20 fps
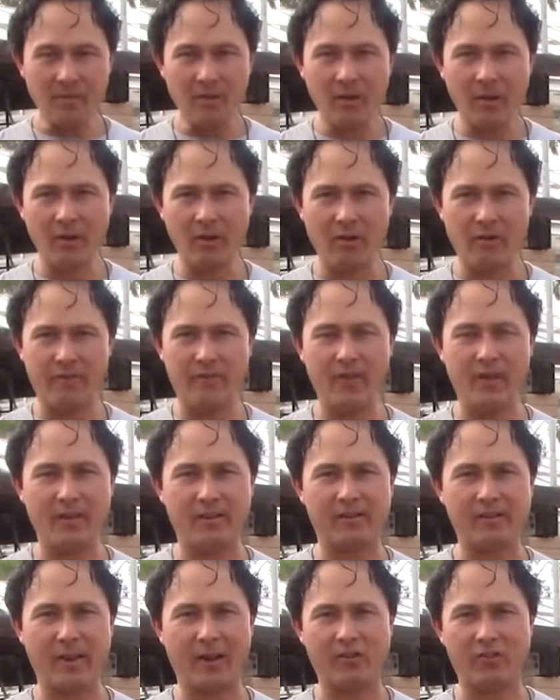here in
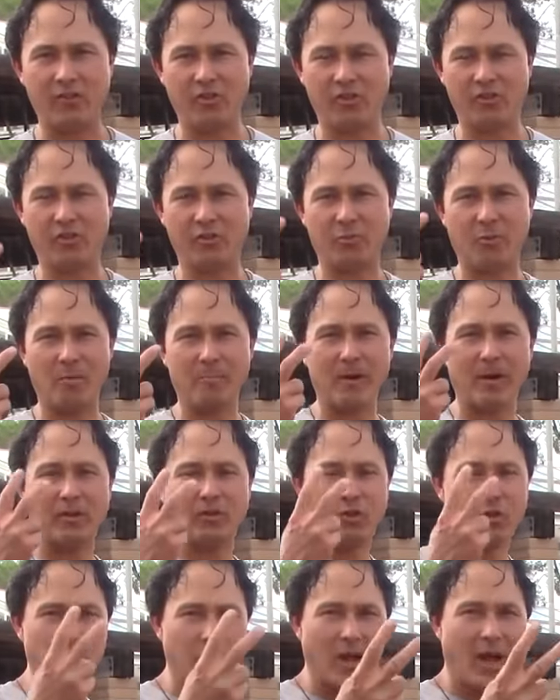Phoenix. And actually this is run by
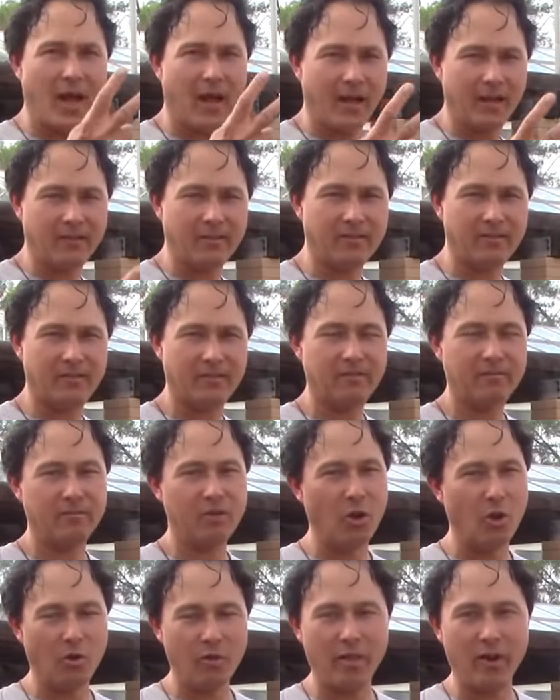2 guys.
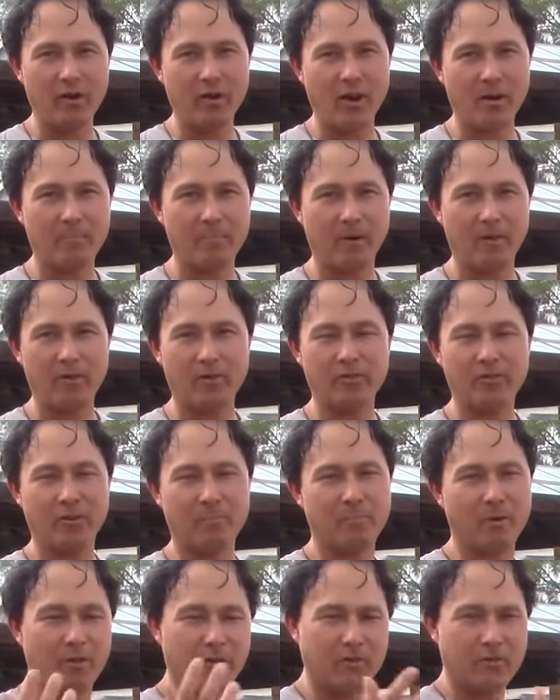No, they are not brothers. They're
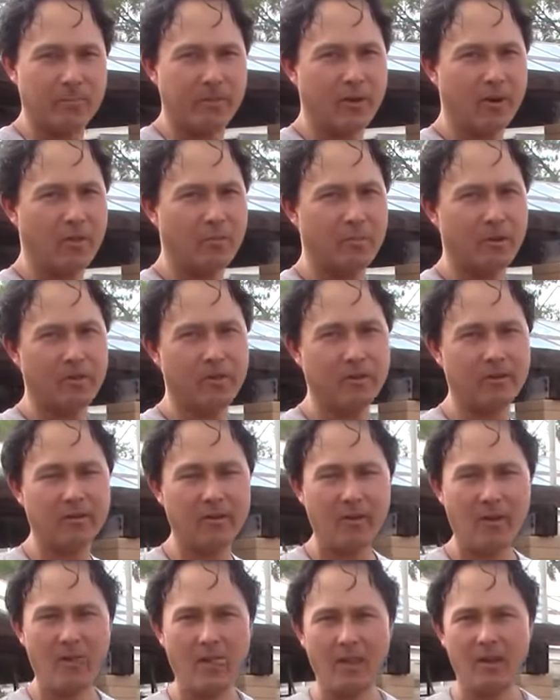brothers from another mother.
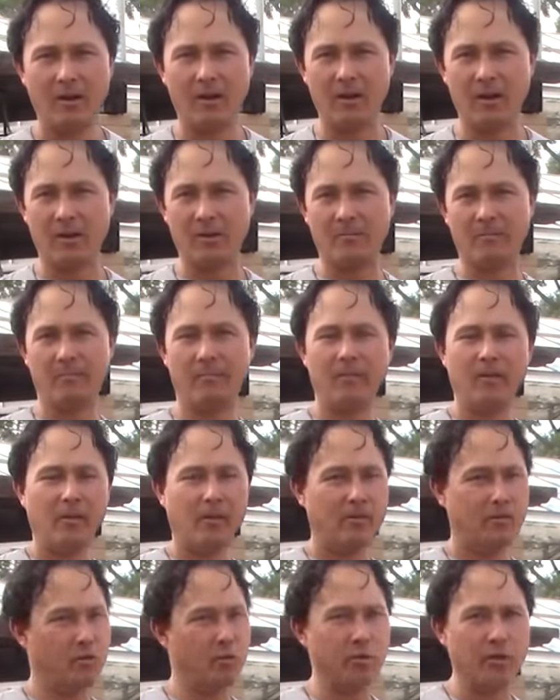
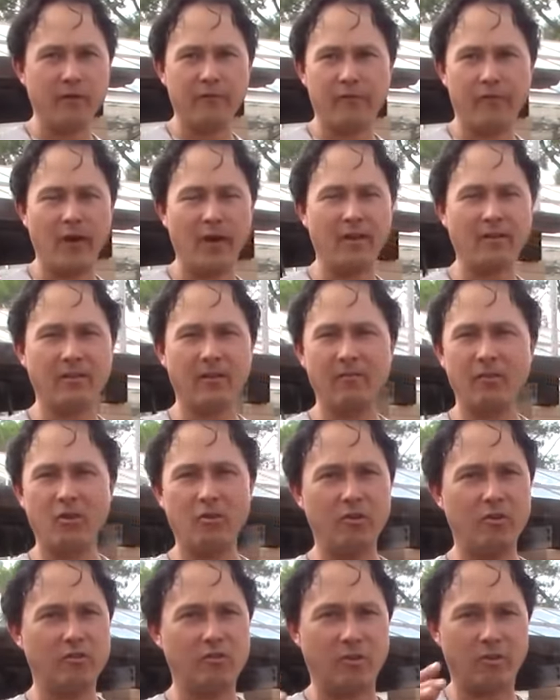2 good friends. They've
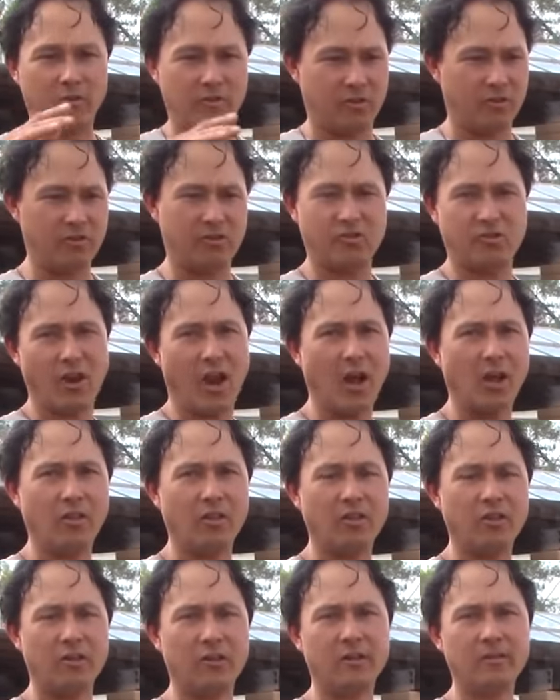known each other since
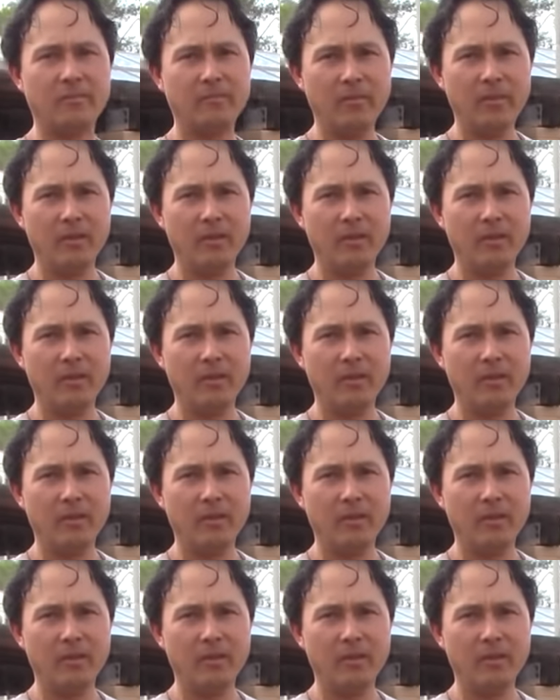childhood.